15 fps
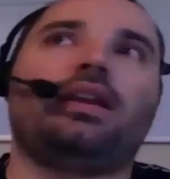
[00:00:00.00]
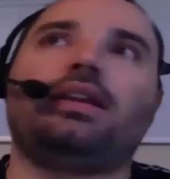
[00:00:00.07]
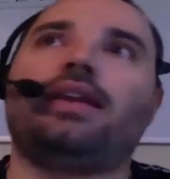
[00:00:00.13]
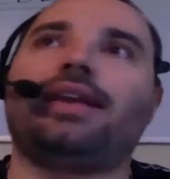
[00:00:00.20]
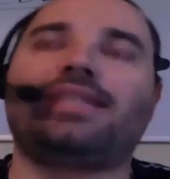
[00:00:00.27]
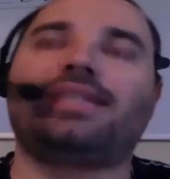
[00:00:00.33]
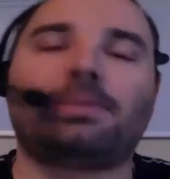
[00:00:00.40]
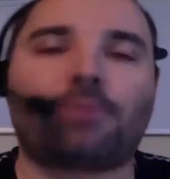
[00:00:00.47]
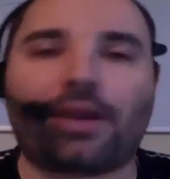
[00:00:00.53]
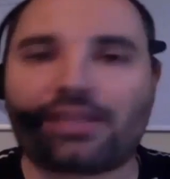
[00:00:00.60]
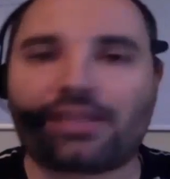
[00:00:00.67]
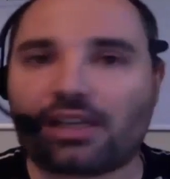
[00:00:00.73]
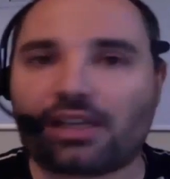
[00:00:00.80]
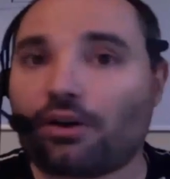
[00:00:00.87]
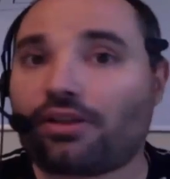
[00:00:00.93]
pricing limit of
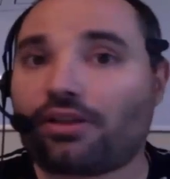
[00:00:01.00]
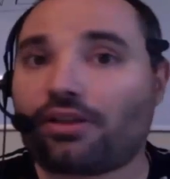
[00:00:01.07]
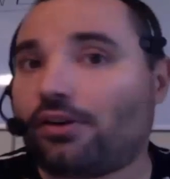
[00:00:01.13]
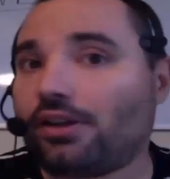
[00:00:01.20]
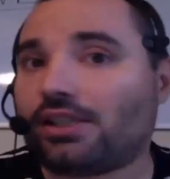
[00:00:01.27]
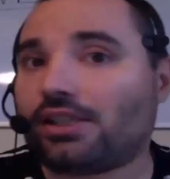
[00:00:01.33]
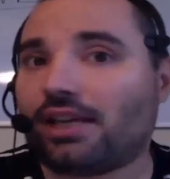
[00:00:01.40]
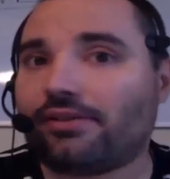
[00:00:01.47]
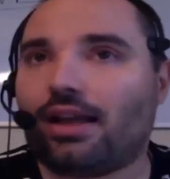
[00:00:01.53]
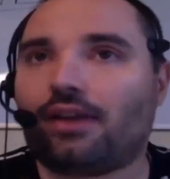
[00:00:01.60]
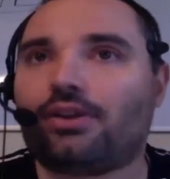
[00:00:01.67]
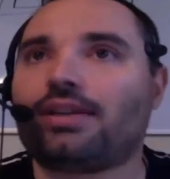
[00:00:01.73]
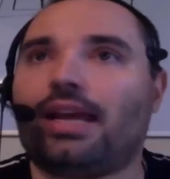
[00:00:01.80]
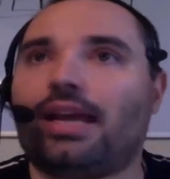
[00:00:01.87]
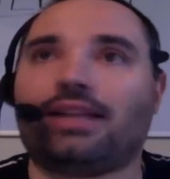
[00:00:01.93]
$37, it's
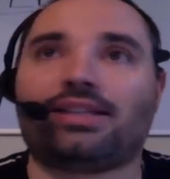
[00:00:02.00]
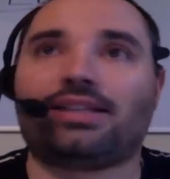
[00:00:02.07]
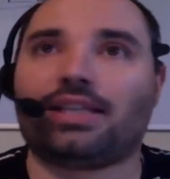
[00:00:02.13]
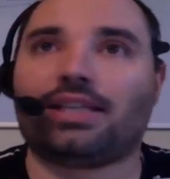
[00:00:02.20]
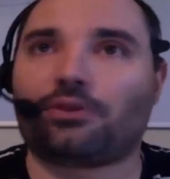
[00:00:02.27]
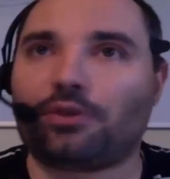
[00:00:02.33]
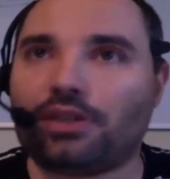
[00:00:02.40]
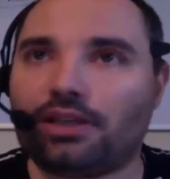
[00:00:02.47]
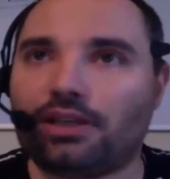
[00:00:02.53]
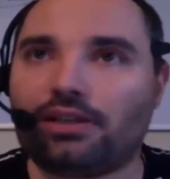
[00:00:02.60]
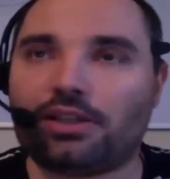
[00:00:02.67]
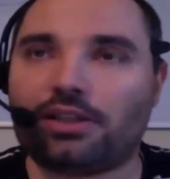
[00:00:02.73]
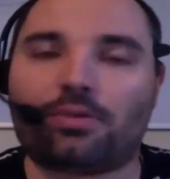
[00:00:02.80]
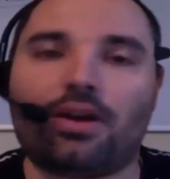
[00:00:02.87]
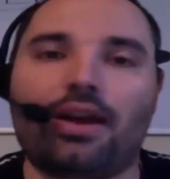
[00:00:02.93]
still ridiculous
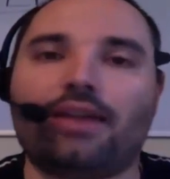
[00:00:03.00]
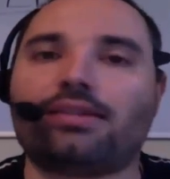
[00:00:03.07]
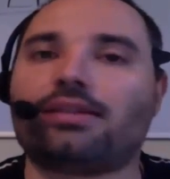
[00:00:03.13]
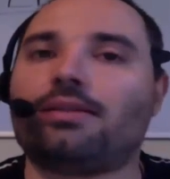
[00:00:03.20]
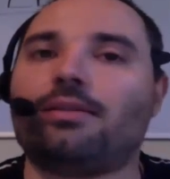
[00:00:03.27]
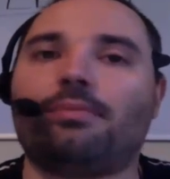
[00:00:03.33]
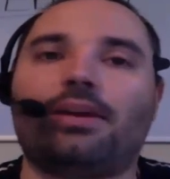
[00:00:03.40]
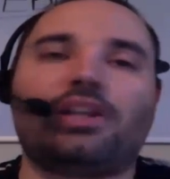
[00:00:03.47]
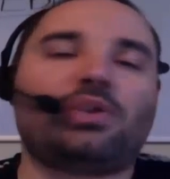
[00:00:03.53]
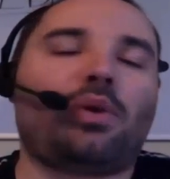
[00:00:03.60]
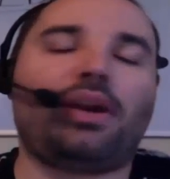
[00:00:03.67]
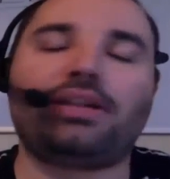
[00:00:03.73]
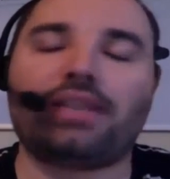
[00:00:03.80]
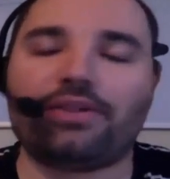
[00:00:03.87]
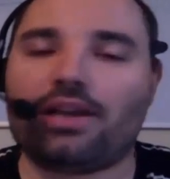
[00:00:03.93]
price, but at
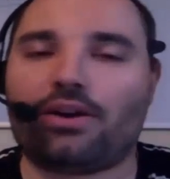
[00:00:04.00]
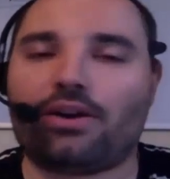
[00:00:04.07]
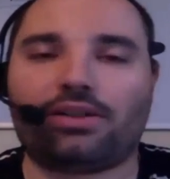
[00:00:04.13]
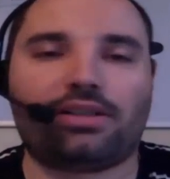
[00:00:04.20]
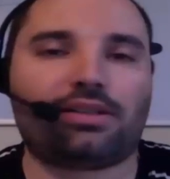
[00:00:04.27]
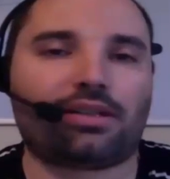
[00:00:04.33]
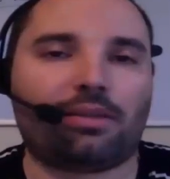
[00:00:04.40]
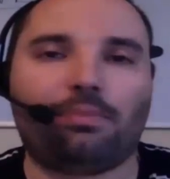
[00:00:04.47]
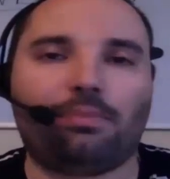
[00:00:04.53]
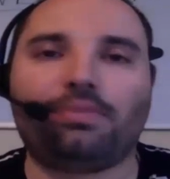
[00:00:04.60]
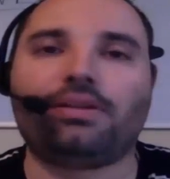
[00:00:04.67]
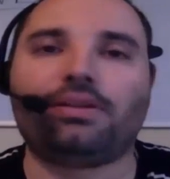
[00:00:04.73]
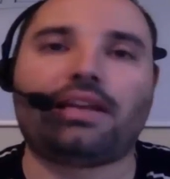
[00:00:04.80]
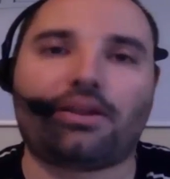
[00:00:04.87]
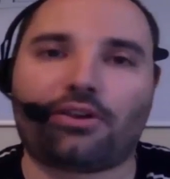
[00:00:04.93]
$27, it's a complete under
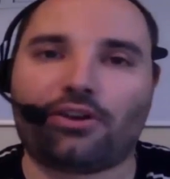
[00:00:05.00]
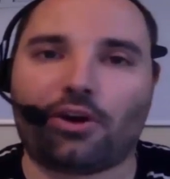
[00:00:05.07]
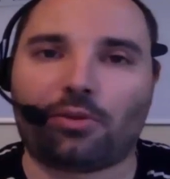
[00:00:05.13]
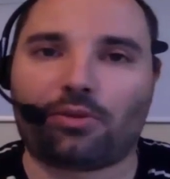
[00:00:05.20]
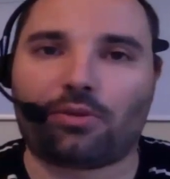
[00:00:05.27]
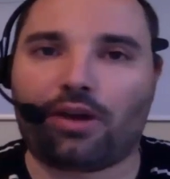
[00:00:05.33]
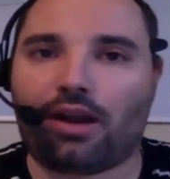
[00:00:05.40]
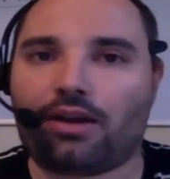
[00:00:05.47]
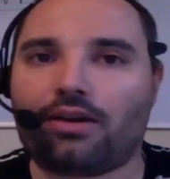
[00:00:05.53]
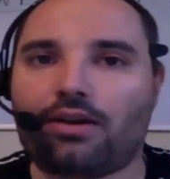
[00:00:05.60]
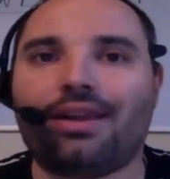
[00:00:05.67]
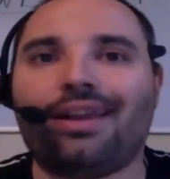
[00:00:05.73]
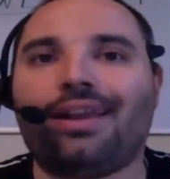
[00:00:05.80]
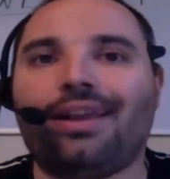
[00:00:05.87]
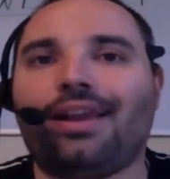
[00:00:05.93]
no-brainer.
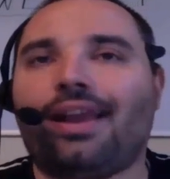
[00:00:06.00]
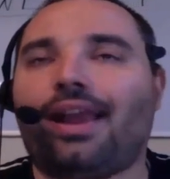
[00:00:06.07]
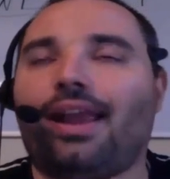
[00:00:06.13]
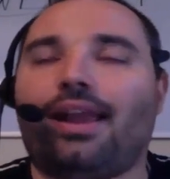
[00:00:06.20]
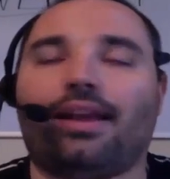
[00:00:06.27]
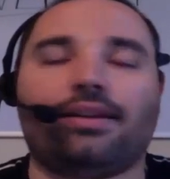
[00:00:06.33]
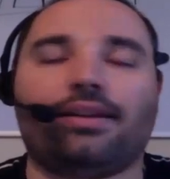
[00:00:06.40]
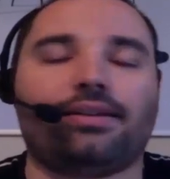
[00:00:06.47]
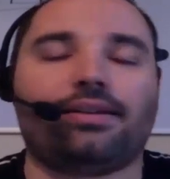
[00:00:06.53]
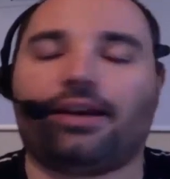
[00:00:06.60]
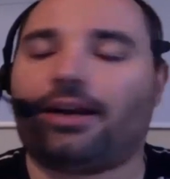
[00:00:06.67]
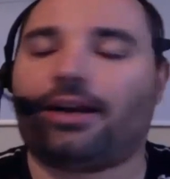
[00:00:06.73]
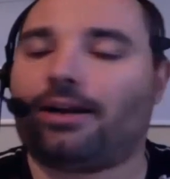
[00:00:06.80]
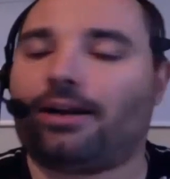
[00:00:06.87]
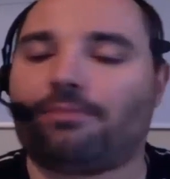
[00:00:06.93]
And uh,
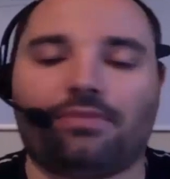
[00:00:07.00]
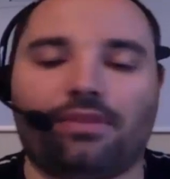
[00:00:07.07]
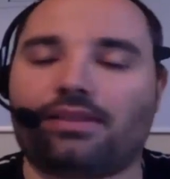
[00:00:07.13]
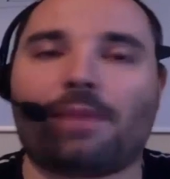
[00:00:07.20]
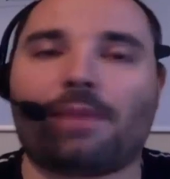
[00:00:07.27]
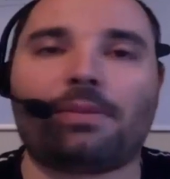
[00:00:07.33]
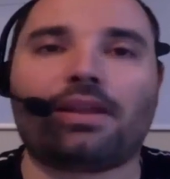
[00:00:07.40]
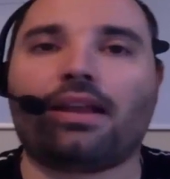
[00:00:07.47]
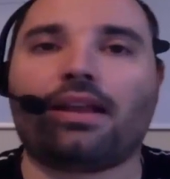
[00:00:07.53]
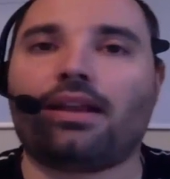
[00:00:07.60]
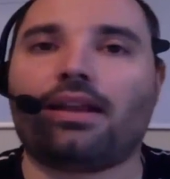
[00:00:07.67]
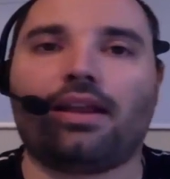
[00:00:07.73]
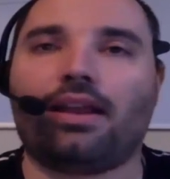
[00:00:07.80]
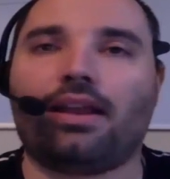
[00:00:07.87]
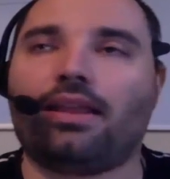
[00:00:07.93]
it's something that
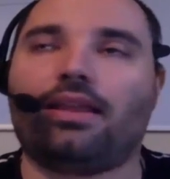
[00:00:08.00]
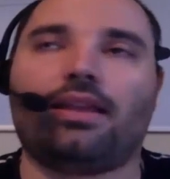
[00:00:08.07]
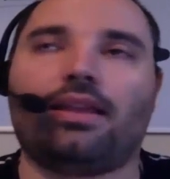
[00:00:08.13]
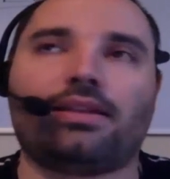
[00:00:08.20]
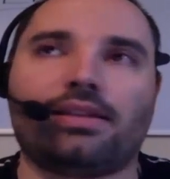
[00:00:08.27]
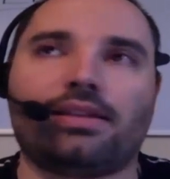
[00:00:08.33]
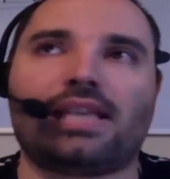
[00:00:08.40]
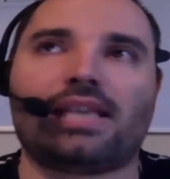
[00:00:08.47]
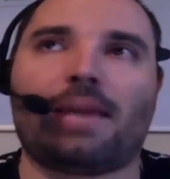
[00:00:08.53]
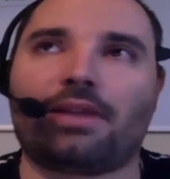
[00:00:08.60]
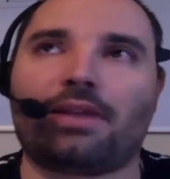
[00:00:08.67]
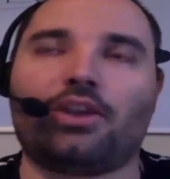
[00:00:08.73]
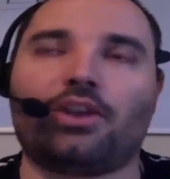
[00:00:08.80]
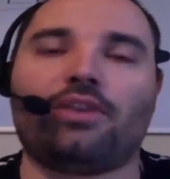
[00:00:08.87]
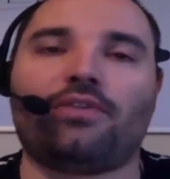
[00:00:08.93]
this is something that if you,
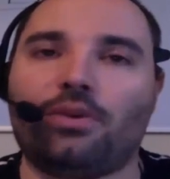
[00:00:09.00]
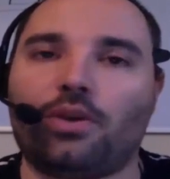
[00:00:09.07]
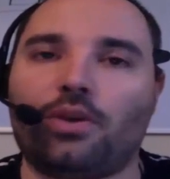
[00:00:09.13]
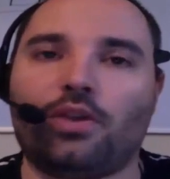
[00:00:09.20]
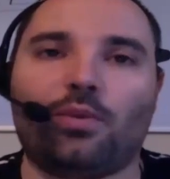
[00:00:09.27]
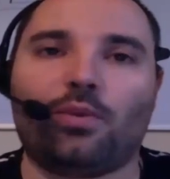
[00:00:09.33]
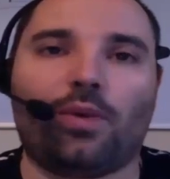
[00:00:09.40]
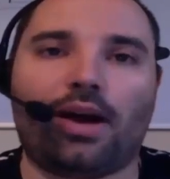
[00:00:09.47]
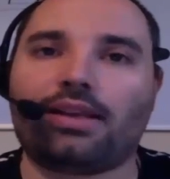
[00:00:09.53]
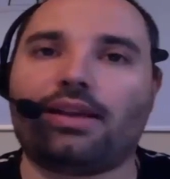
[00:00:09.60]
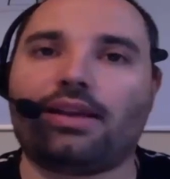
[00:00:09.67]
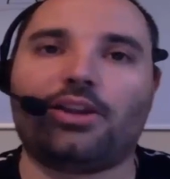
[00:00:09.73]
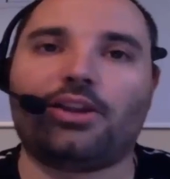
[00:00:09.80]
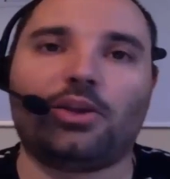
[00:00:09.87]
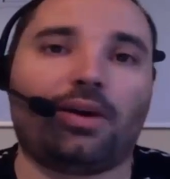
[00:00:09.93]
you want to get it, you want you
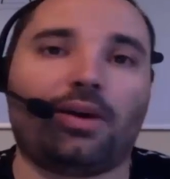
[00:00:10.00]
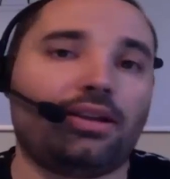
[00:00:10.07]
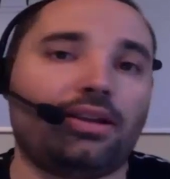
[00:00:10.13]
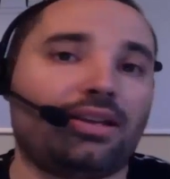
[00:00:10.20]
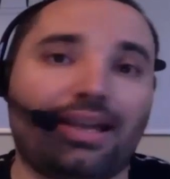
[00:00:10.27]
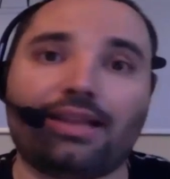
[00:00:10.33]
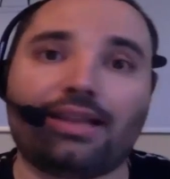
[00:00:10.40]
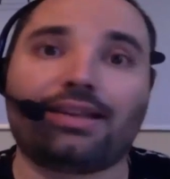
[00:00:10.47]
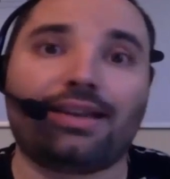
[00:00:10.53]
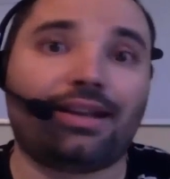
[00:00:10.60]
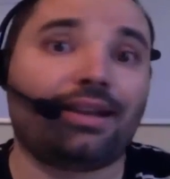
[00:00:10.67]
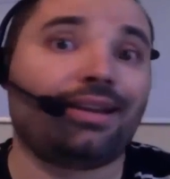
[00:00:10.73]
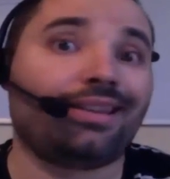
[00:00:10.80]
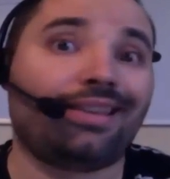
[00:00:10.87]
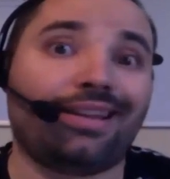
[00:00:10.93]
get it, get it, and get it
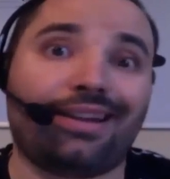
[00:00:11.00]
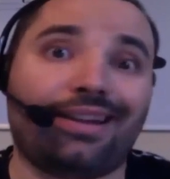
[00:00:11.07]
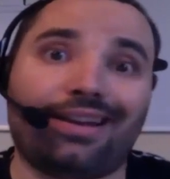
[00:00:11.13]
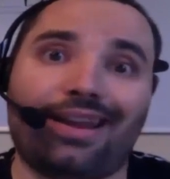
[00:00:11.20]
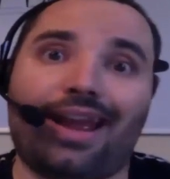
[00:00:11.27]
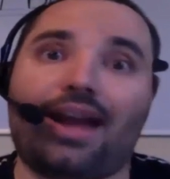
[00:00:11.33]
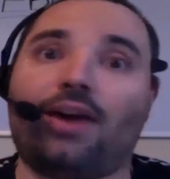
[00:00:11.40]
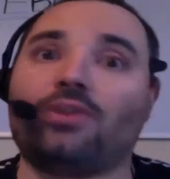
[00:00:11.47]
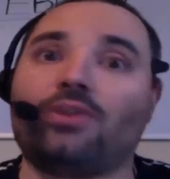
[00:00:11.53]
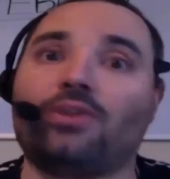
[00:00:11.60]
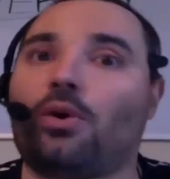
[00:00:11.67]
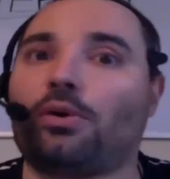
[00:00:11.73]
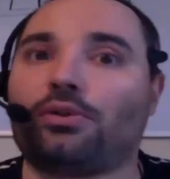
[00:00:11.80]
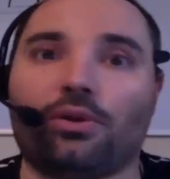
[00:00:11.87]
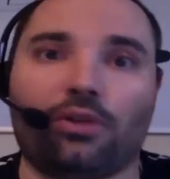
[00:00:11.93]
now. Don't don't look
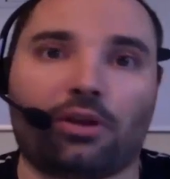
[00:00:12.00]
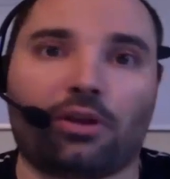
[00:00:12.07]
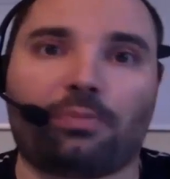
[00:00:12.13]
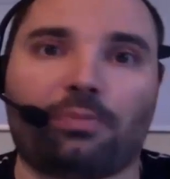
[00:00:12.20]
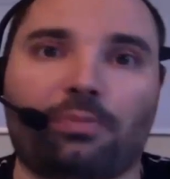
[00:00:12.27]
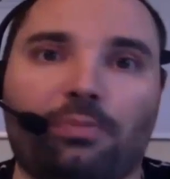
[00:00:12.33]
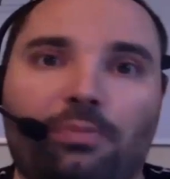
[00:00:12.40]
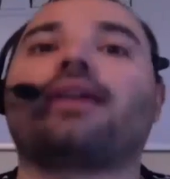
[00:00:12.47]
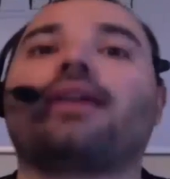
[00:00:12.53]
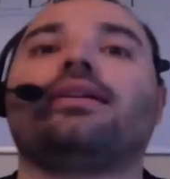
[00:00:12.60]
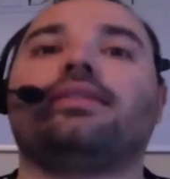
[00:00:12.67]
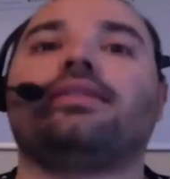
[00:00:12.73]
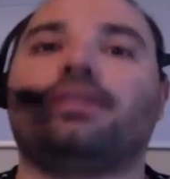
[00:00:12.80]
back. This is it.